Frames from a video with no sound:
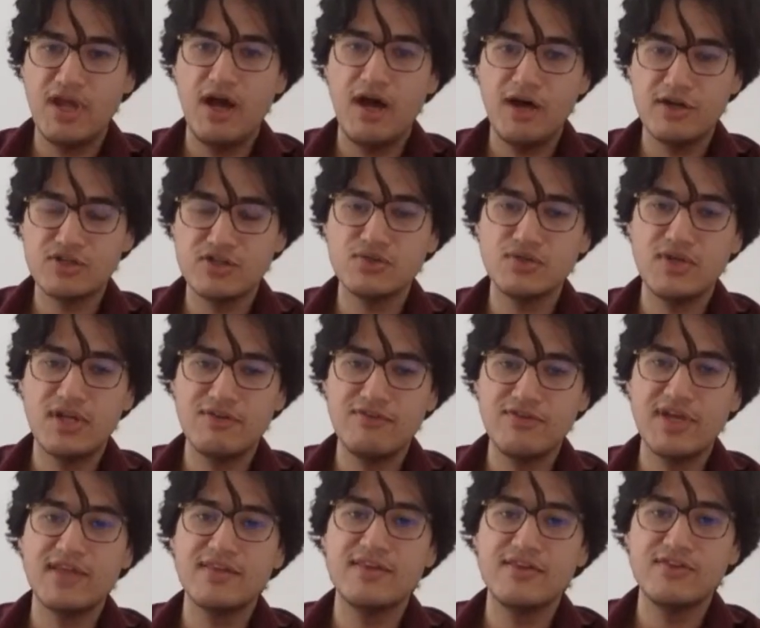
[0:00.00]
hard to
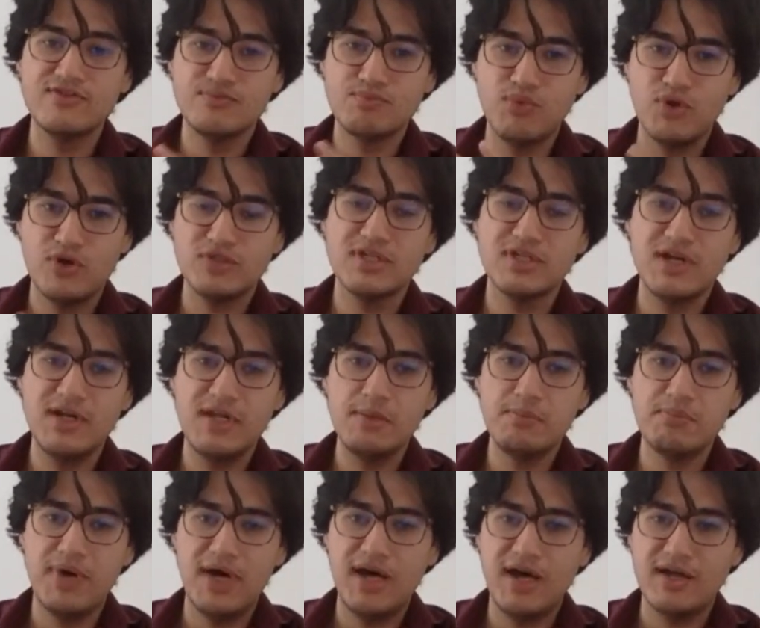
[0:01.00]
navigate this
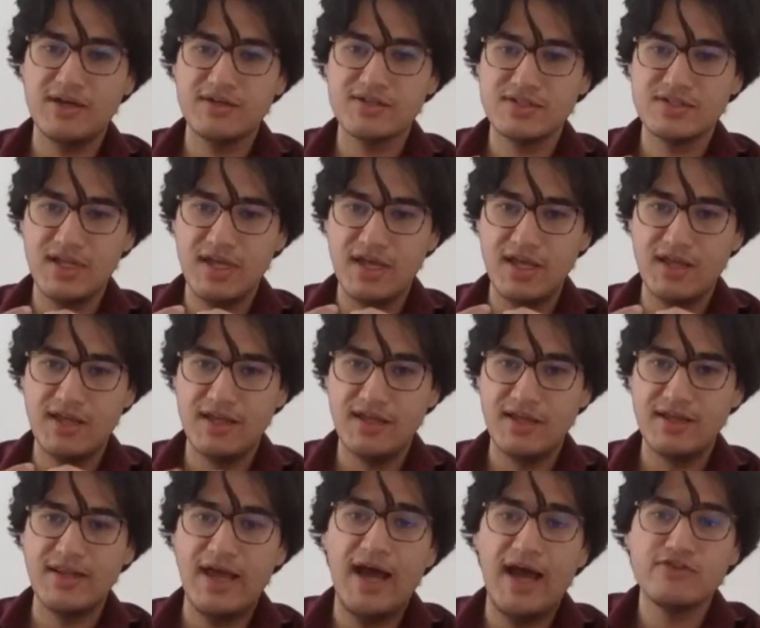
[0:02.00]
politically, but
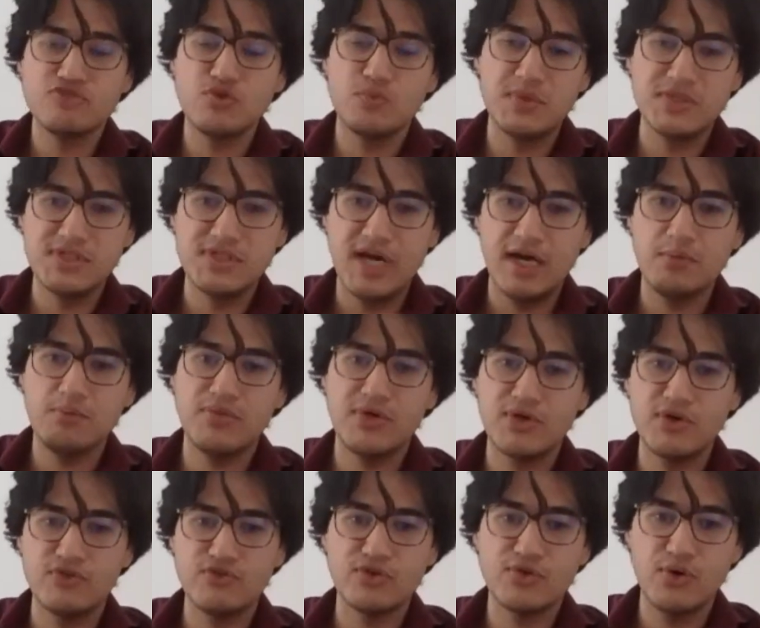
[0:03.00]
it has to be done
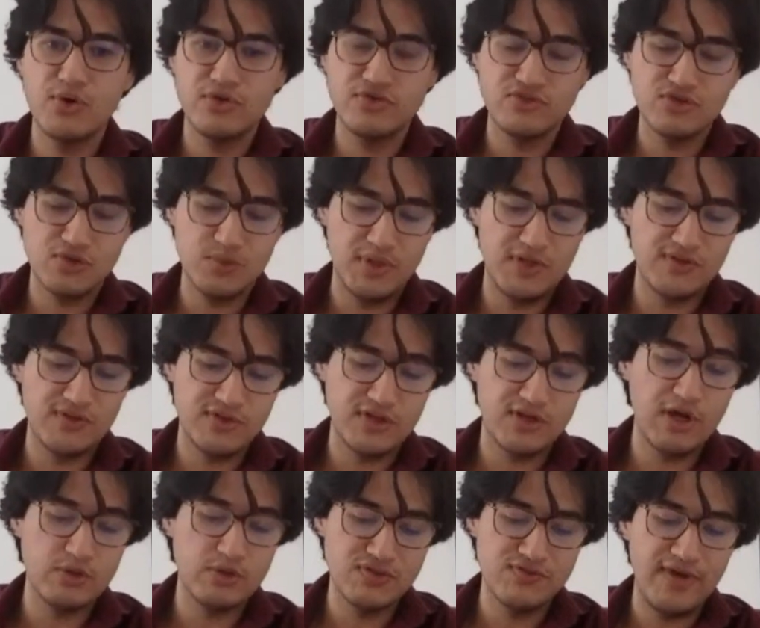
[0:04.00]
because the consequence and
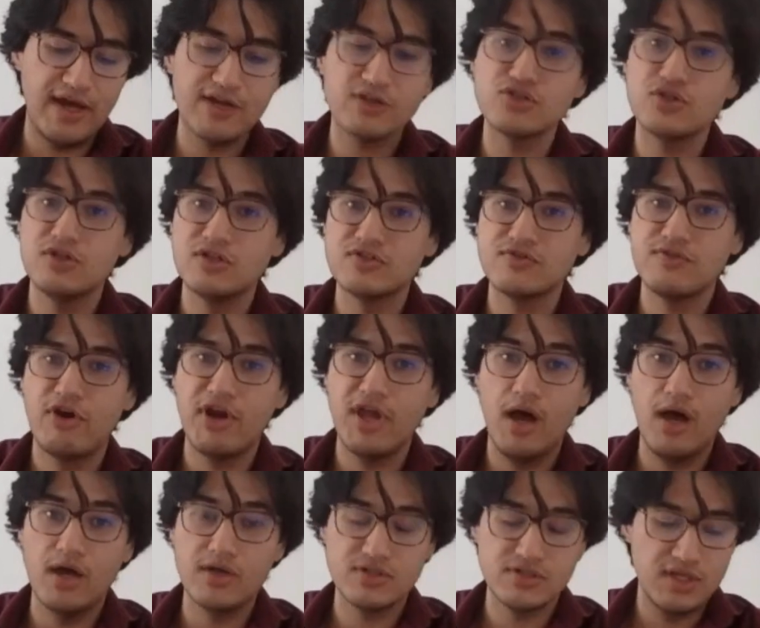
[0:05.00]
the counterfactual is very
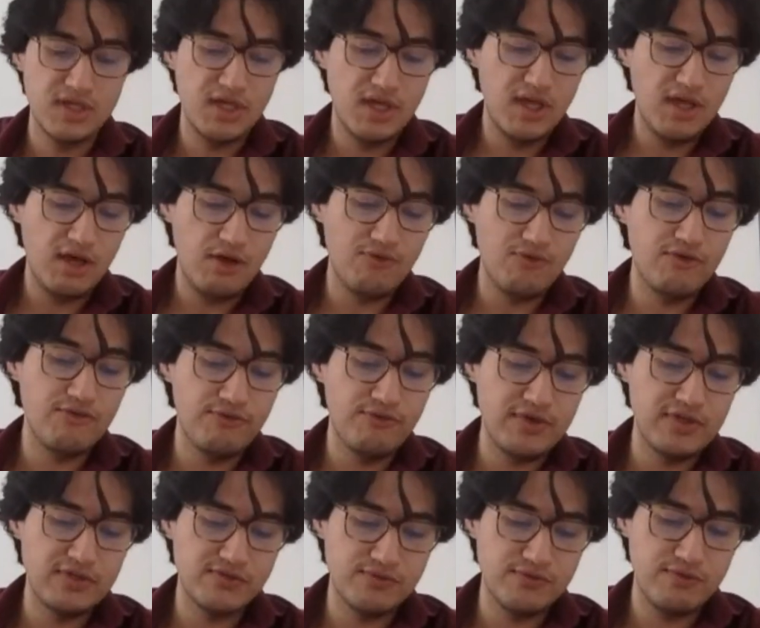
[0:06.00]
hard.
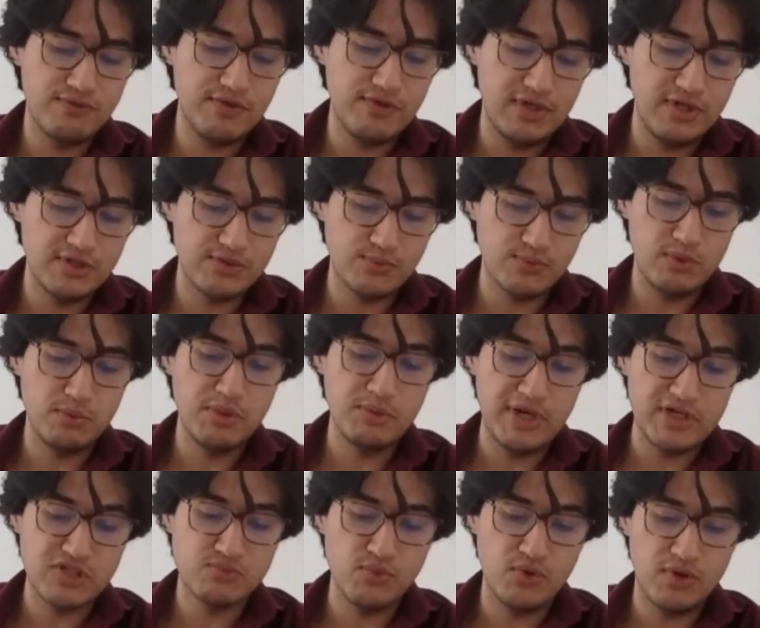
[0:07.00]
It will be
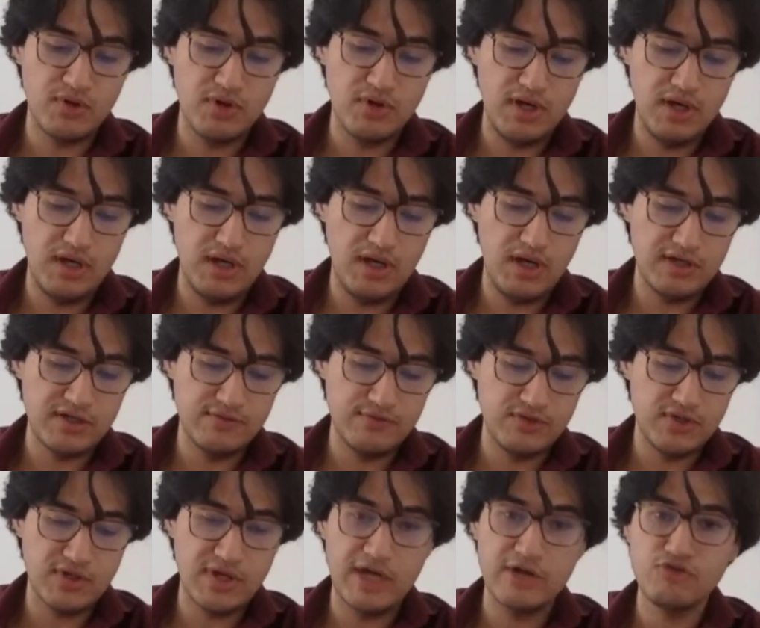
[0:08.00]
much more harder
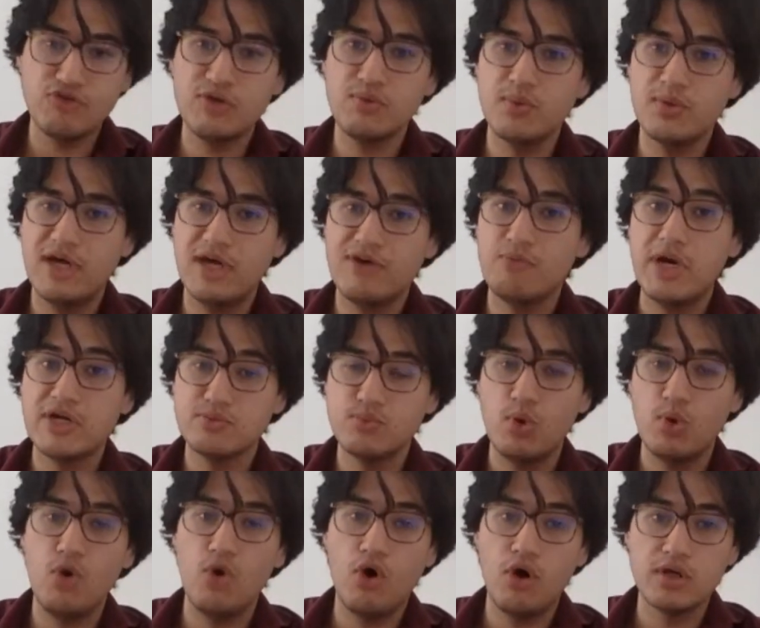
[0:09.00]
for the country. It will have much
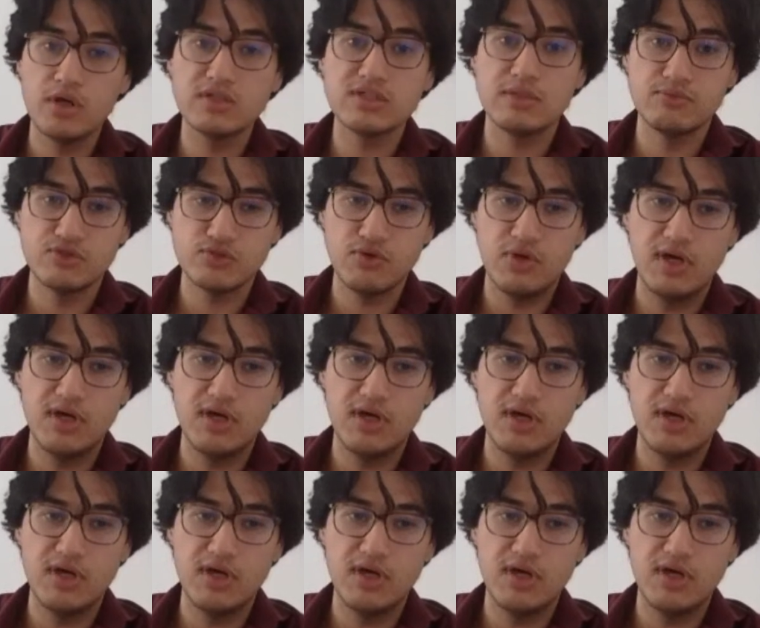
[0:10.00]
more long-term